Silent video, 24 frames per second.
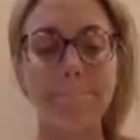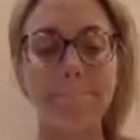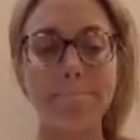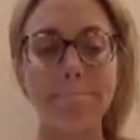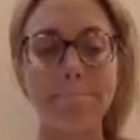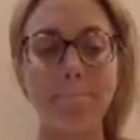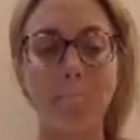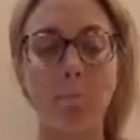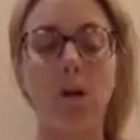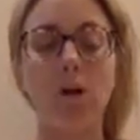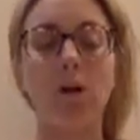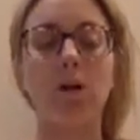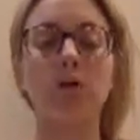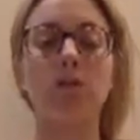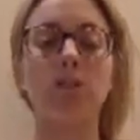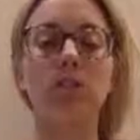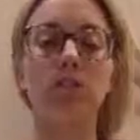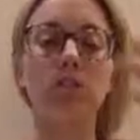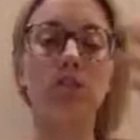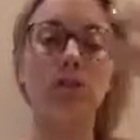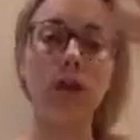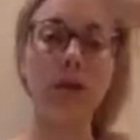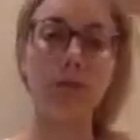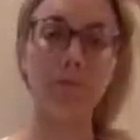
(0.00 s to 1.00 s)
it goes
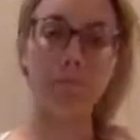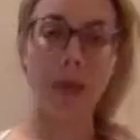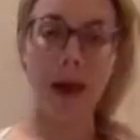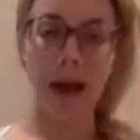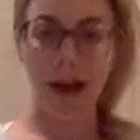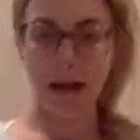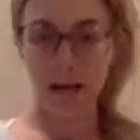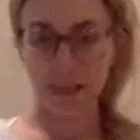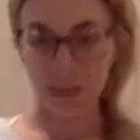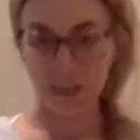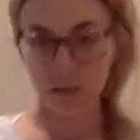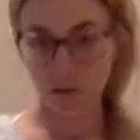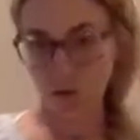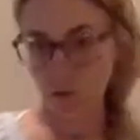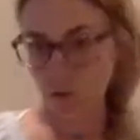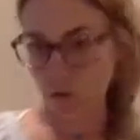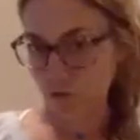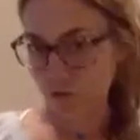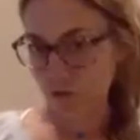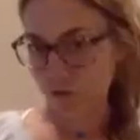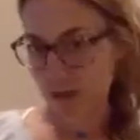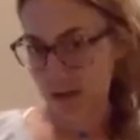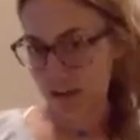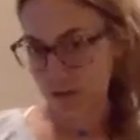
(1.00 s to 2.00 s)
straight back to your
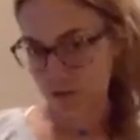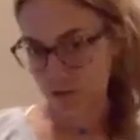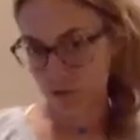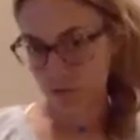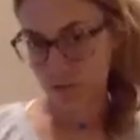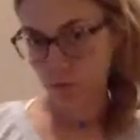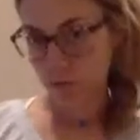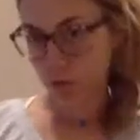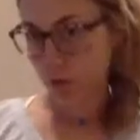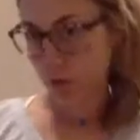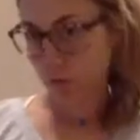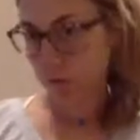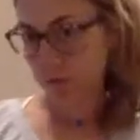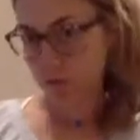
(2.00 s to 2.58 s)
olfactory bulb,